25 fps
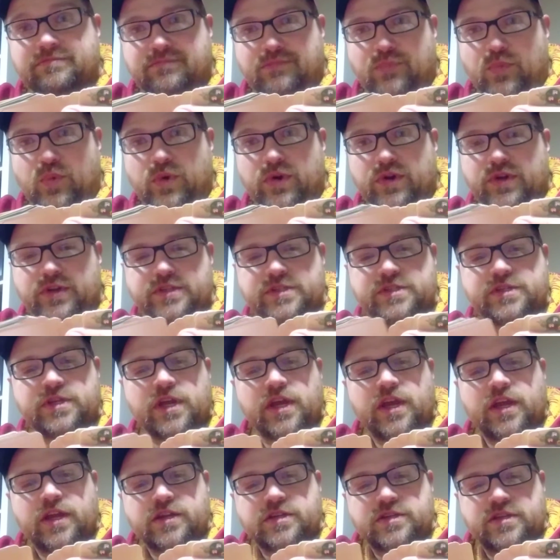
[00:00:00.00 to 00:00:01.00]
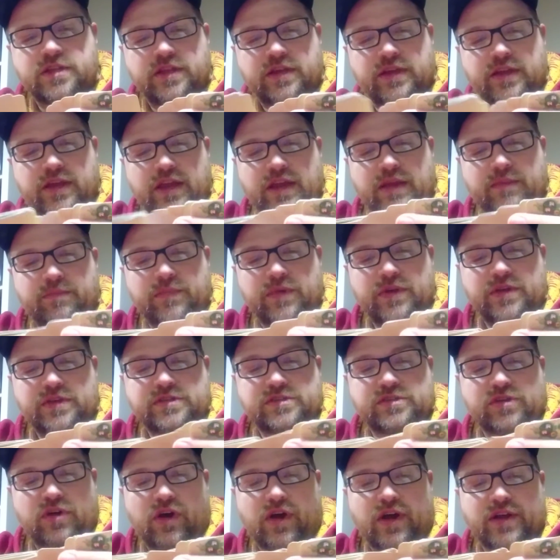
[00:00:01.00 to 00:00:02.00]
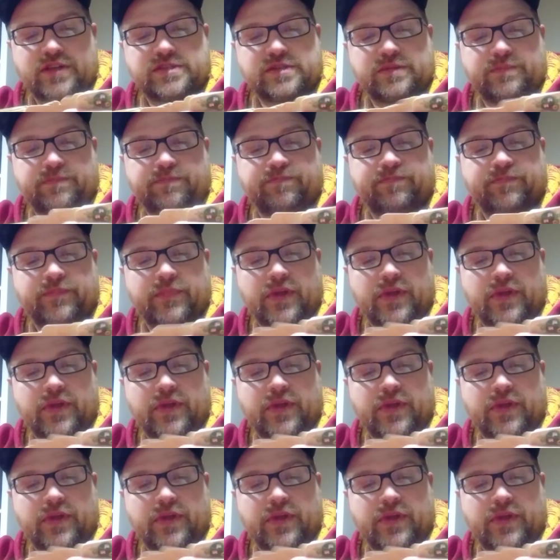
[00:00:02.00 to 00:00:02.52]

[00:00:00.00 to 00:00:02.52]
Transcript: words to the game is awesome.